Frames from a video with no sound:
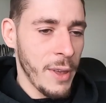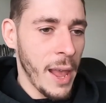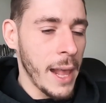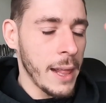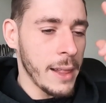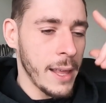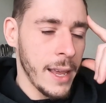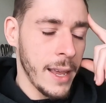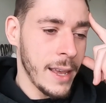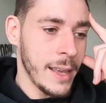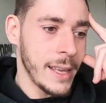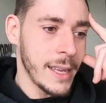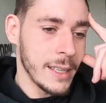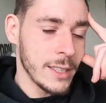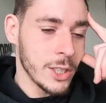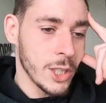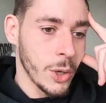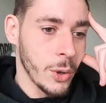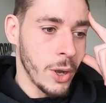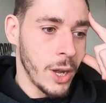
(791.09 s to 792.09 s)
feeling,
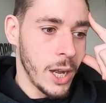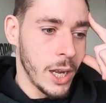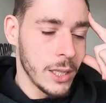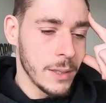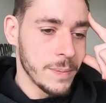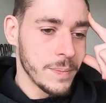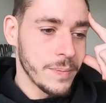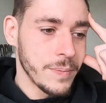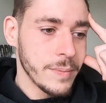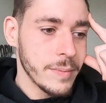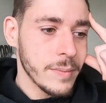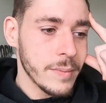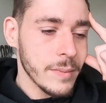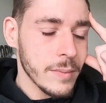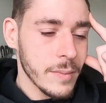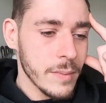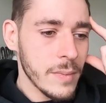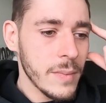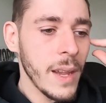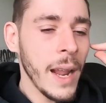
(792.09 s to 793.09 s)
And so on.
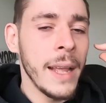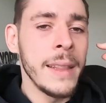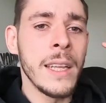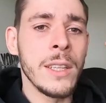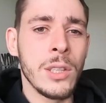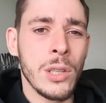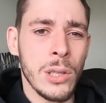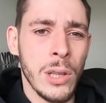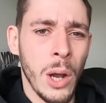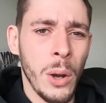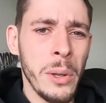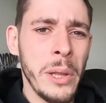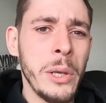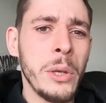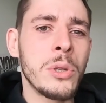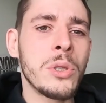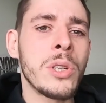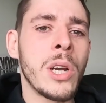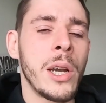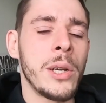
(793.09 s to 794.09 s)
And then
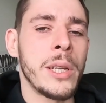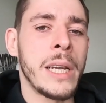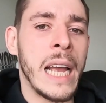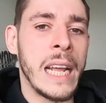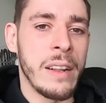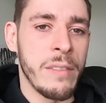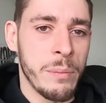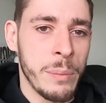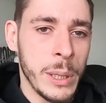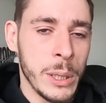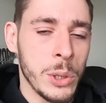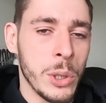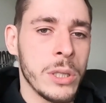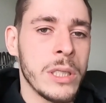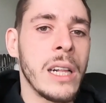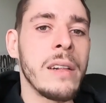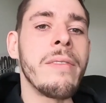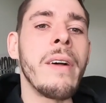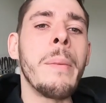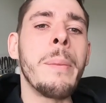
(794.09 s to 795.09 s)
slowly you start to kind of build
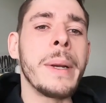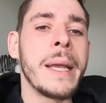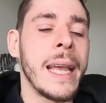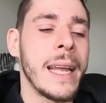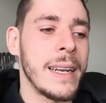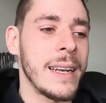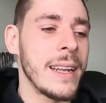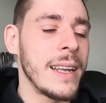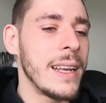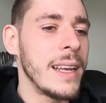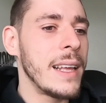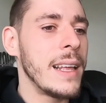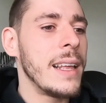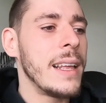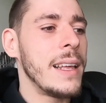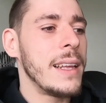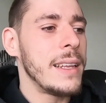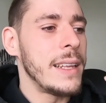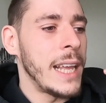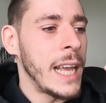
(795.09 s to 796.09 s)
yourself up again
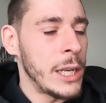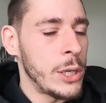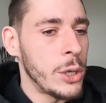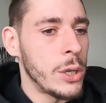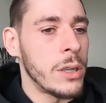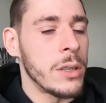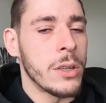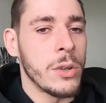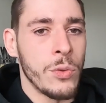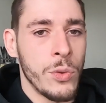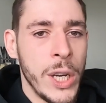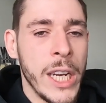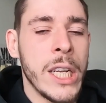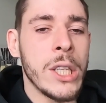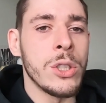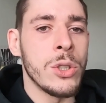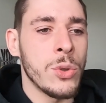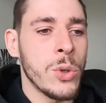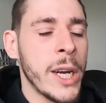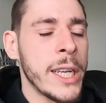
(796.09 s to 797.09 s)
and you're
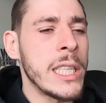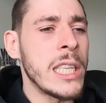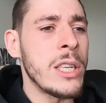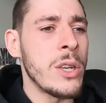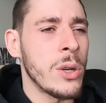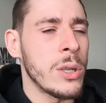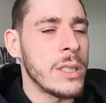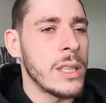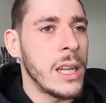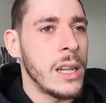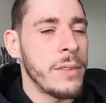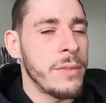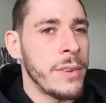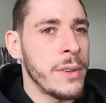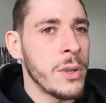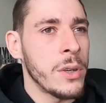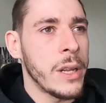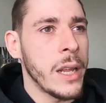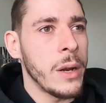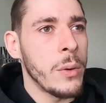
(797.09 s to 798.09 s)
reconstructing yourself
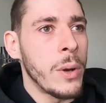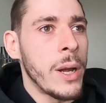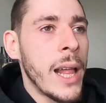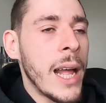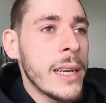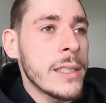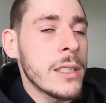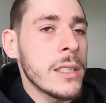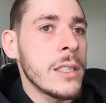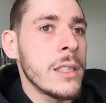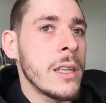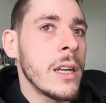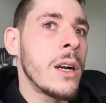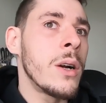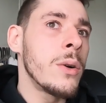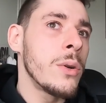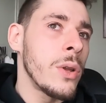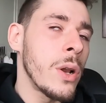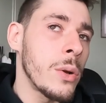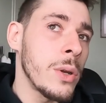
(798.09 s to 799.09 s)
and you're like, well, actually,
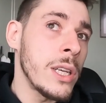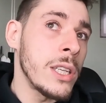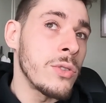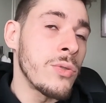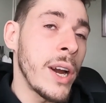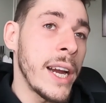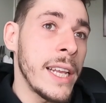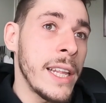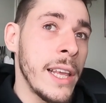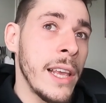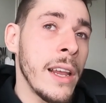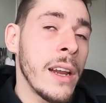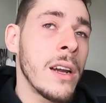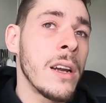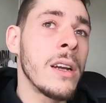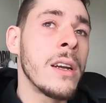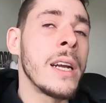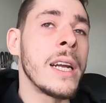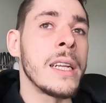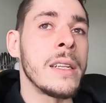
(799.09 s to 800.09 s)
no, you know, he's right
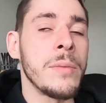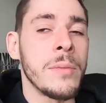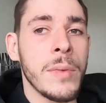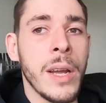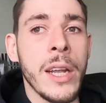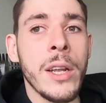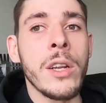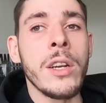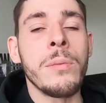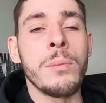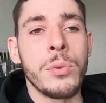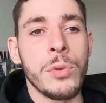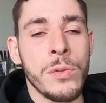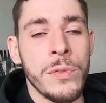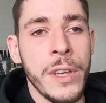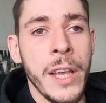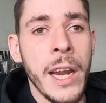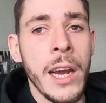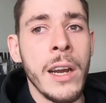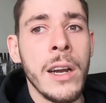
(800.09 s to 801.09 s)
here and I could
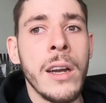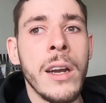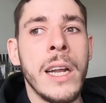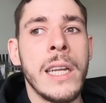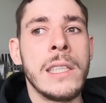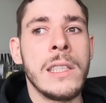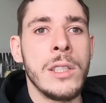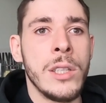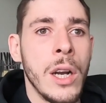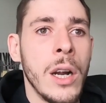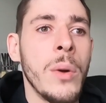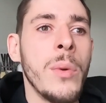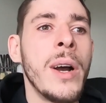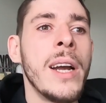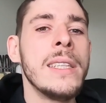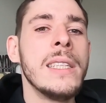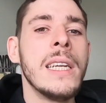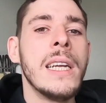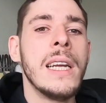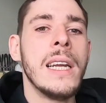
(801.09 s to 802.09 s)
improve here. And you know
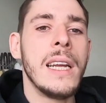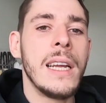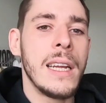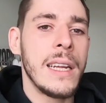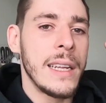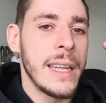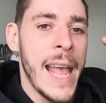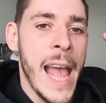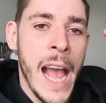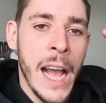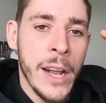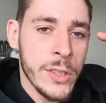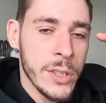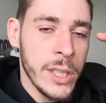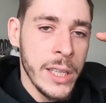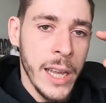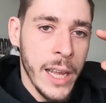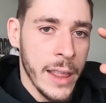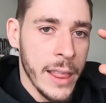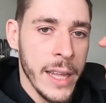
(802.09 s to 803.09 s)
what?
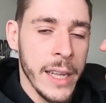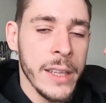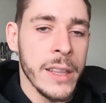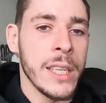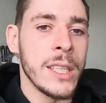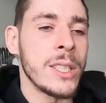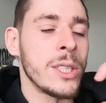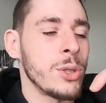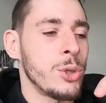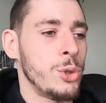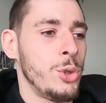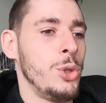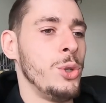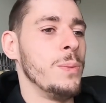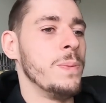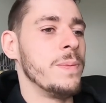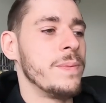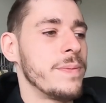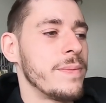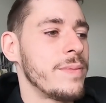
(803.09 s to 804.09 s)
Actually, I think this is
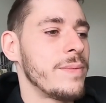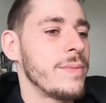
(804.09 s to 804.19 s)
true.